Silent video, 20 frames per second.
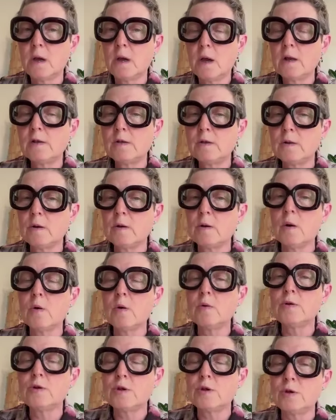and to
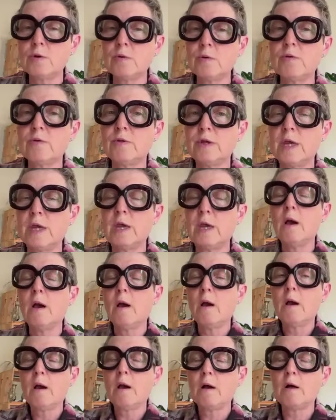go to the
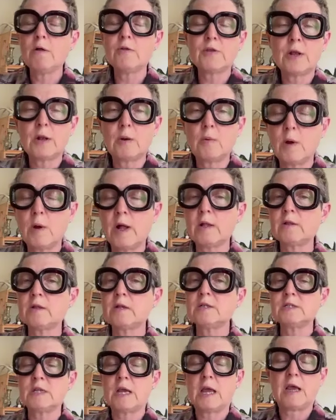health and
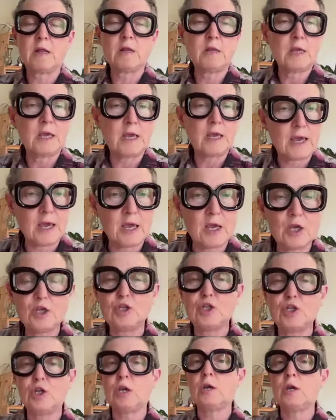wellness,
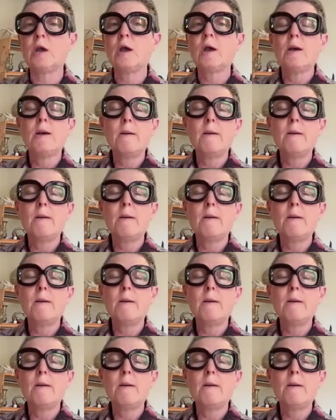anti-aging,